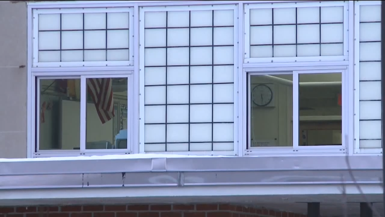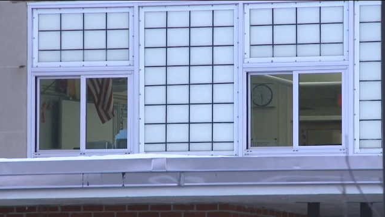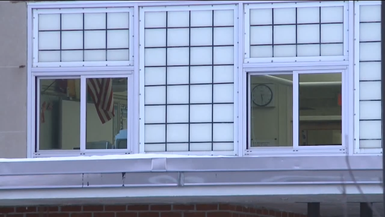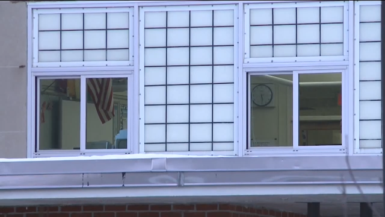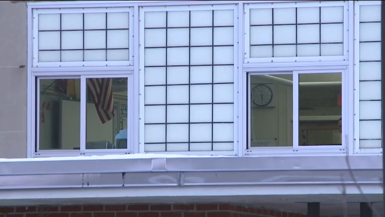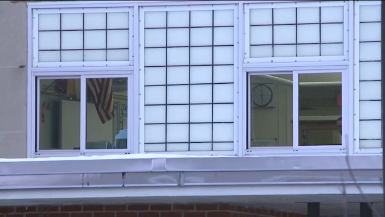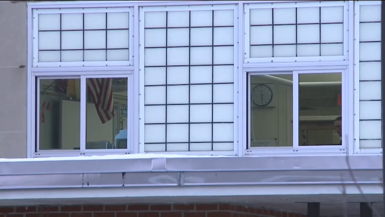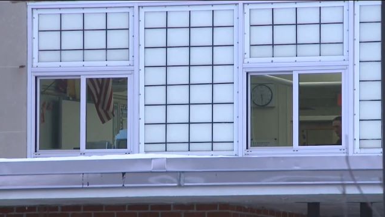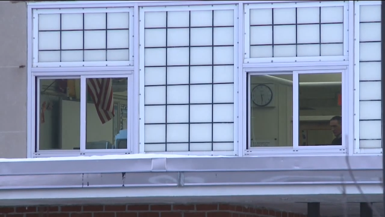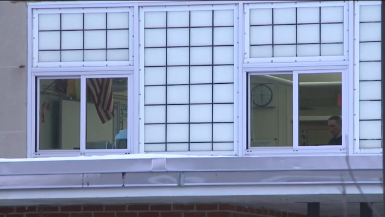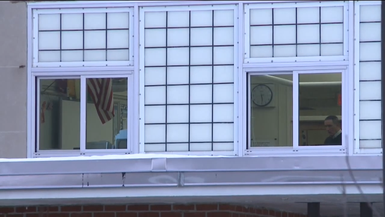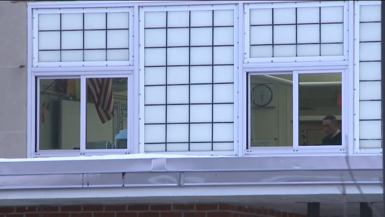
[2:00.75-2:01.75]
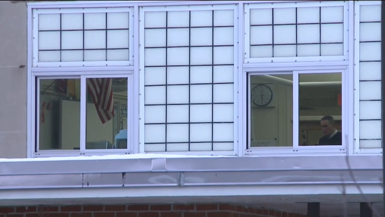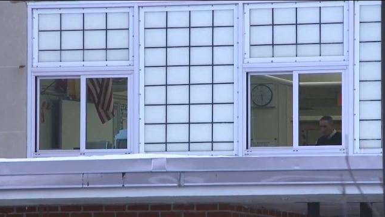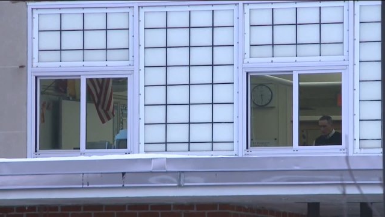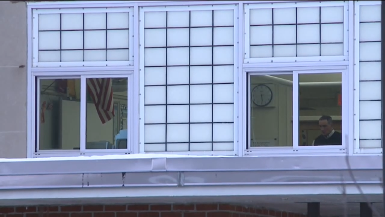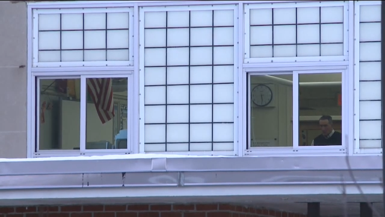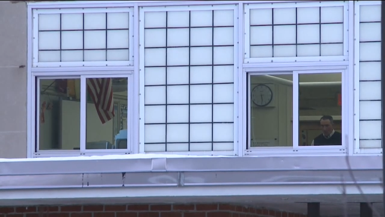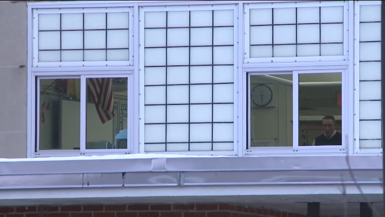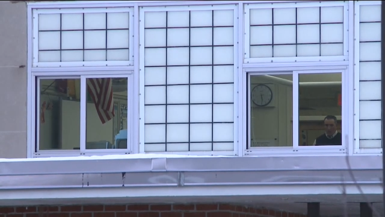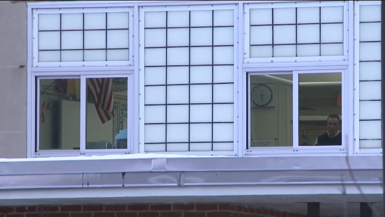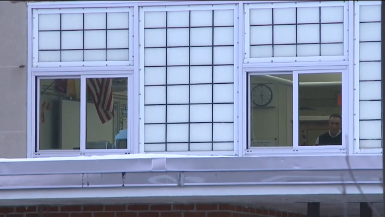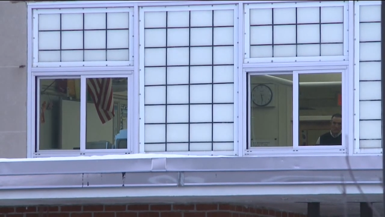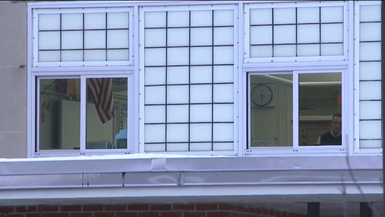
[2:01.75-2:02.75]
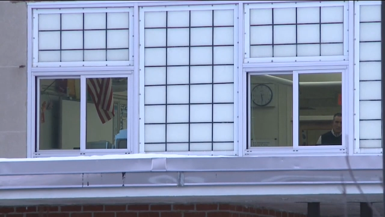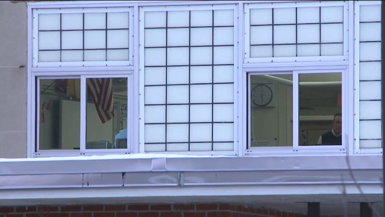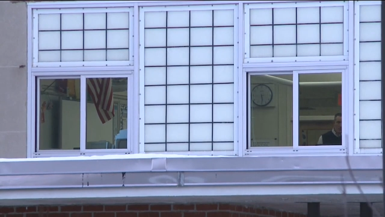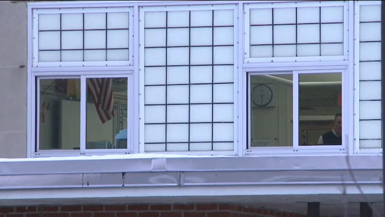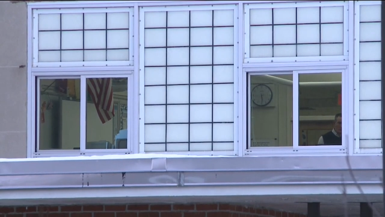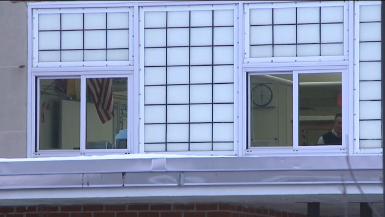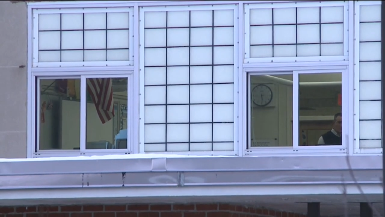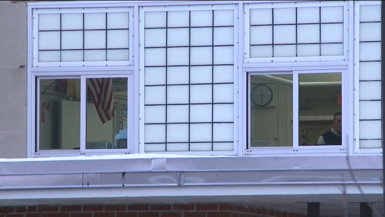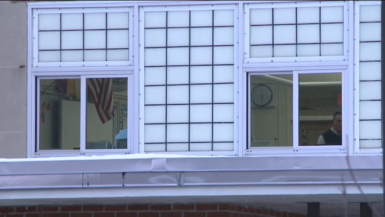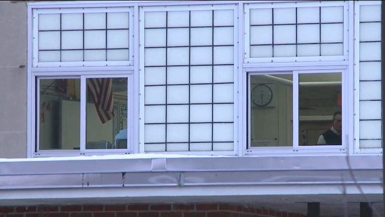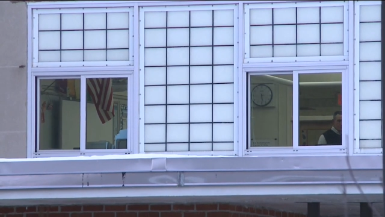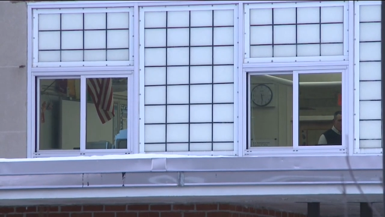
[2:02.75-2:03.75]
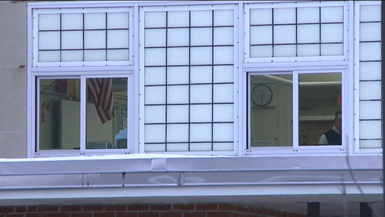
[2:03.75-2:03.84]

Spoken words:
No face is visible, so there are no lips to read.